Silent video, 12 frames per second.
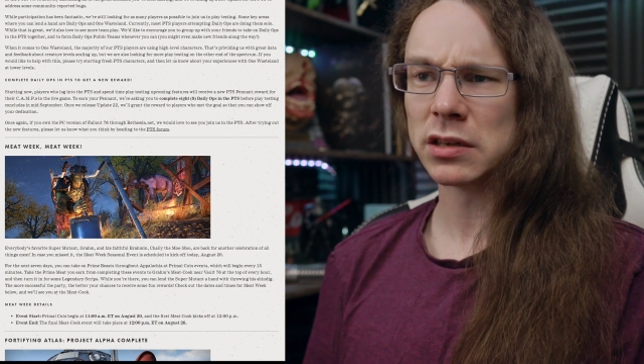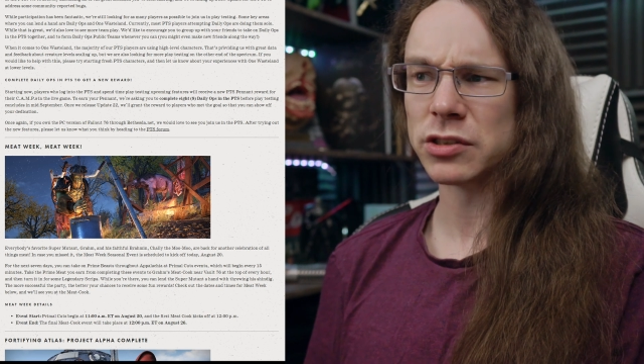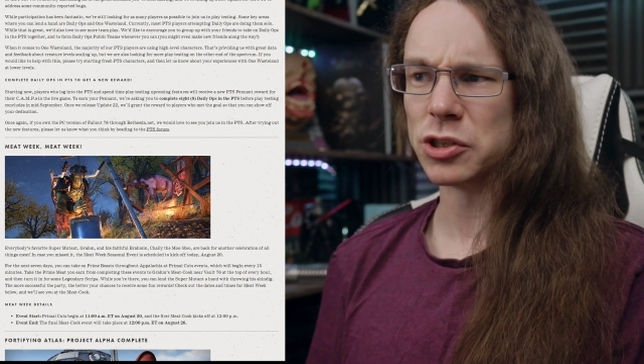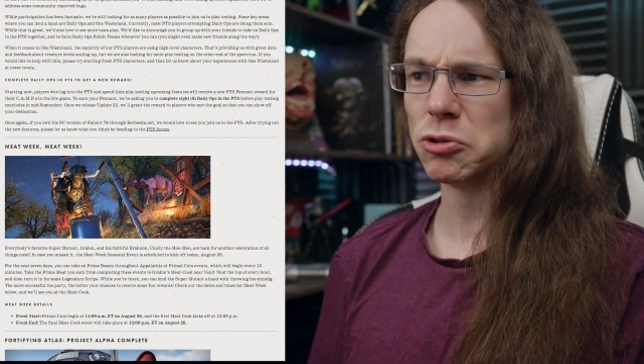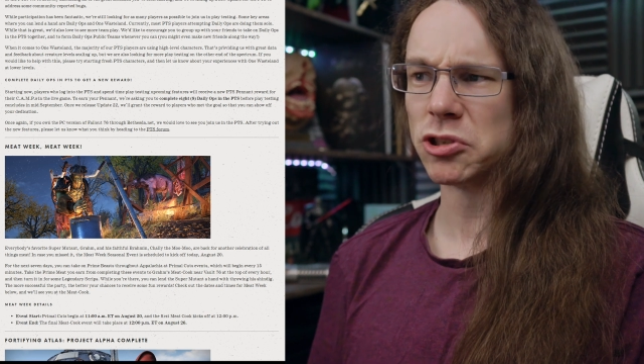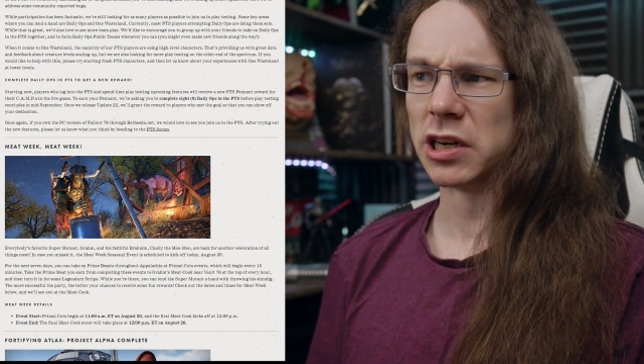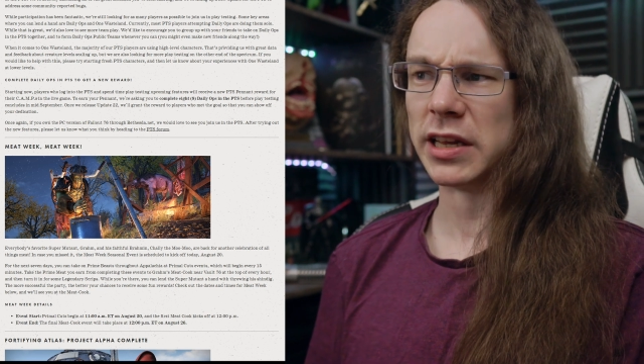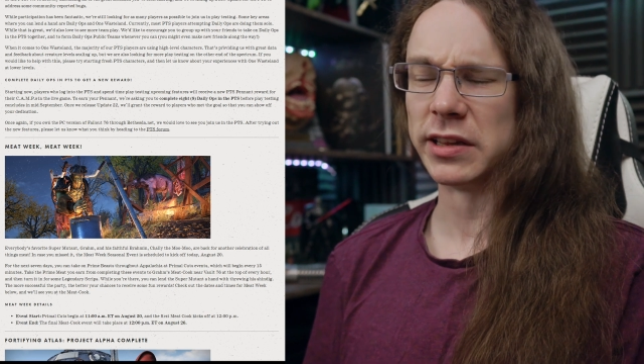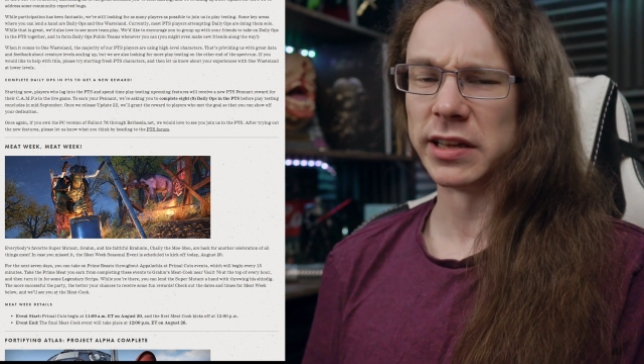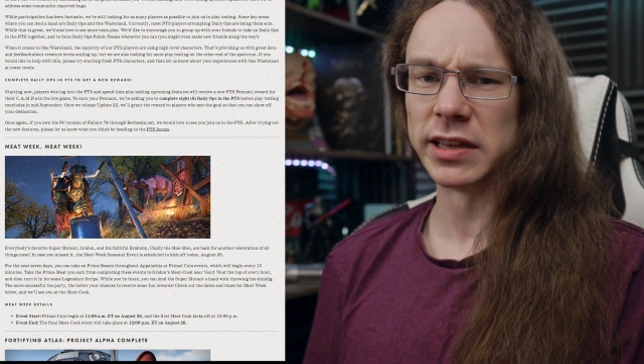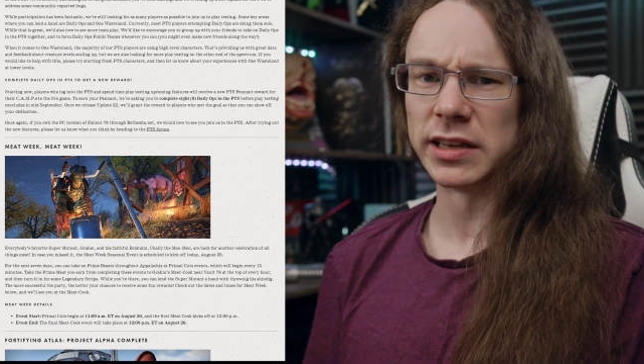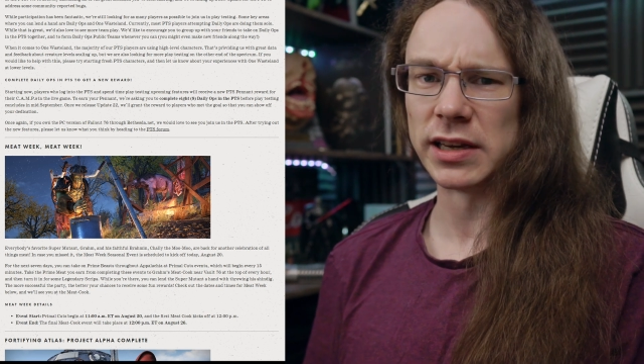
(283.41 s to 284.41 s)
It's usually
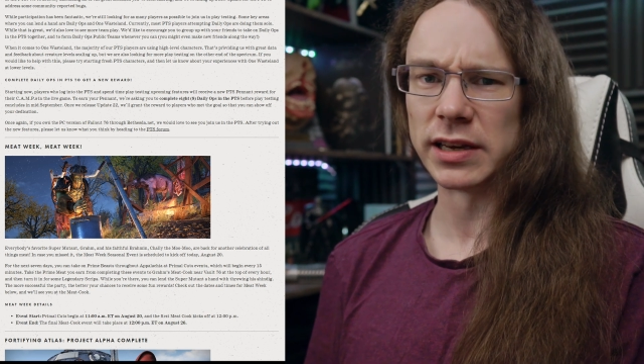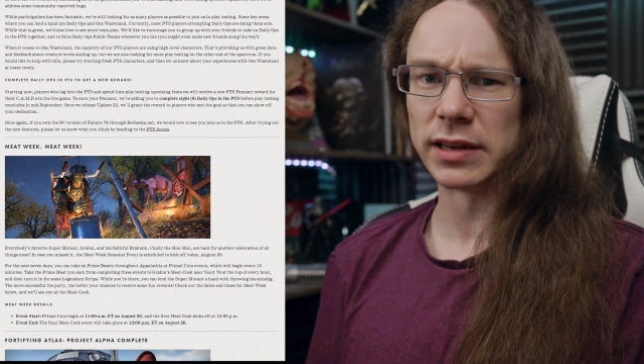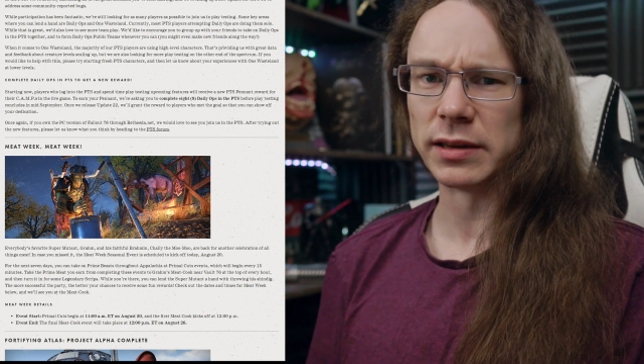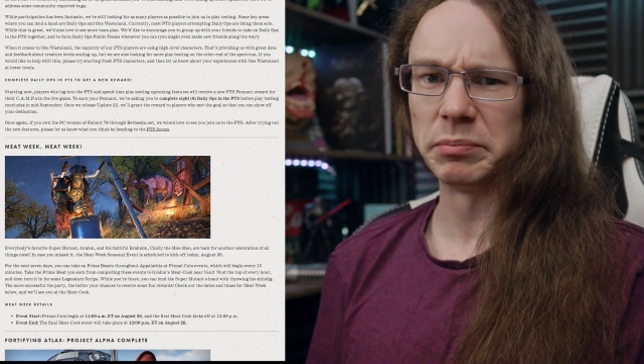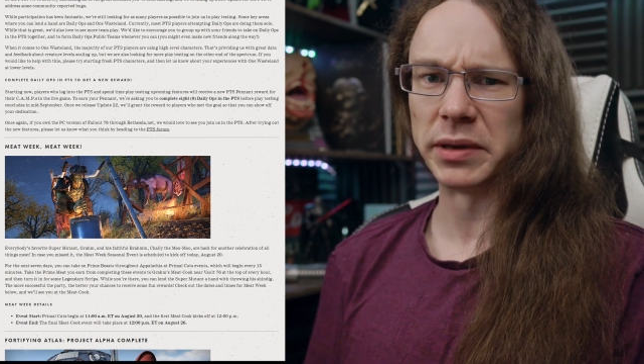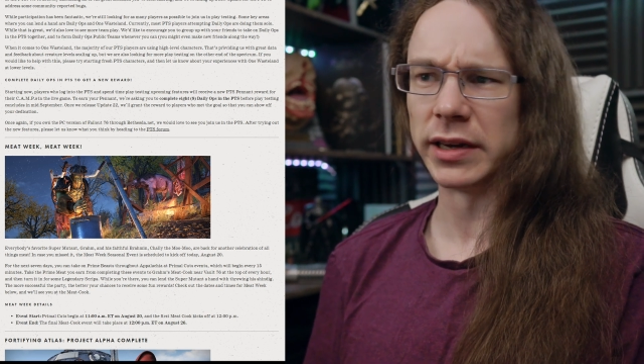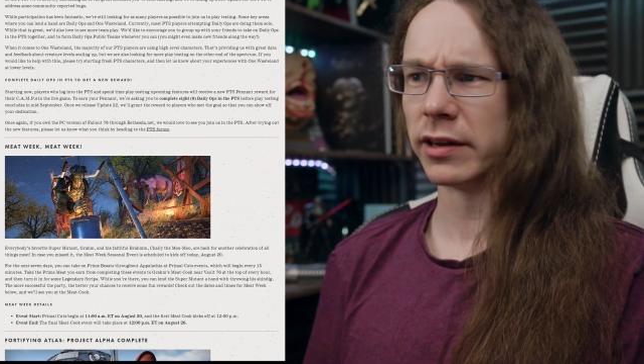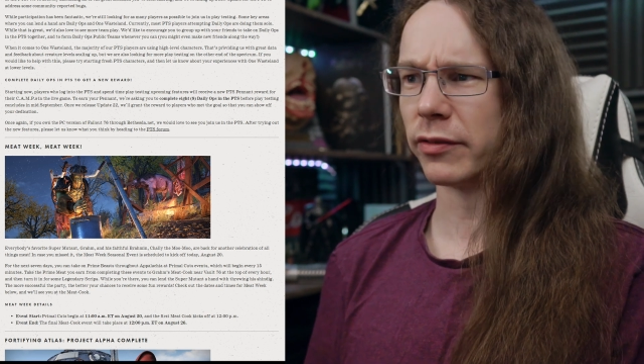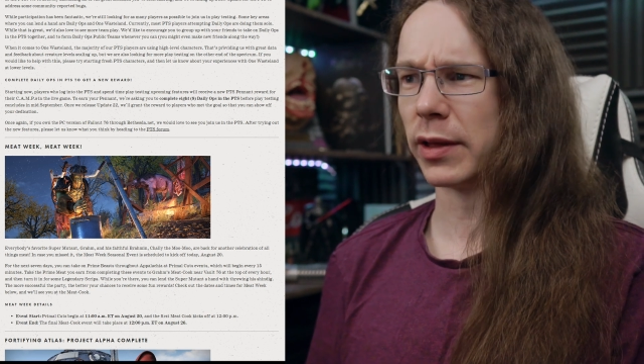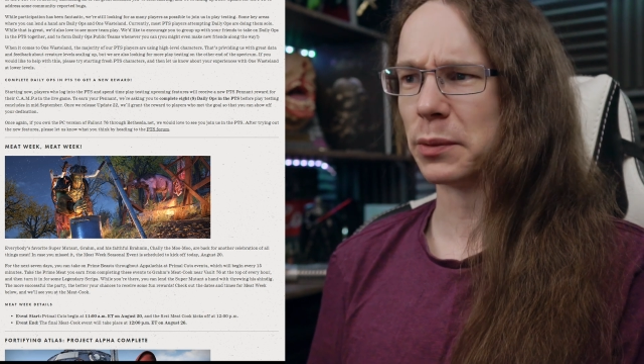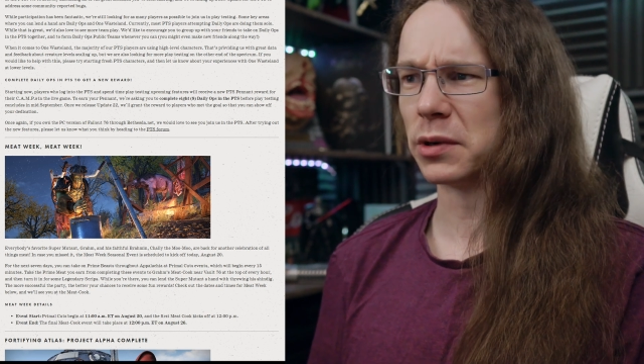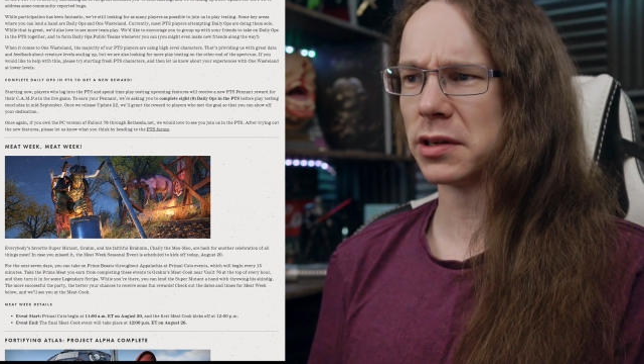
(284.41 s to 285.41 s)
the meaning of
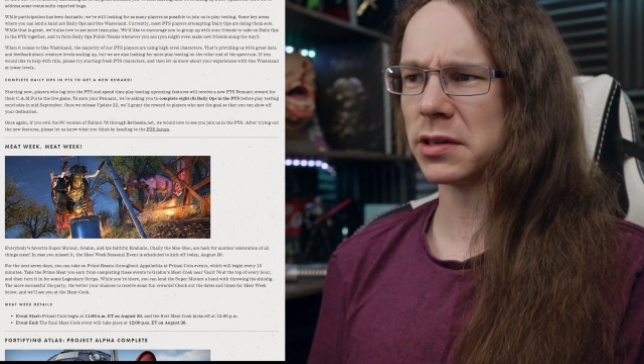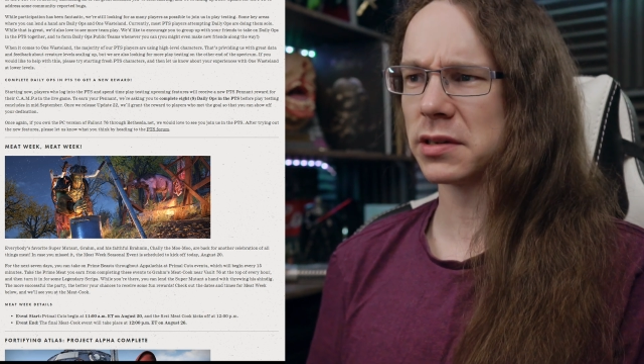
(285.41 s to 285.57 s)
that word.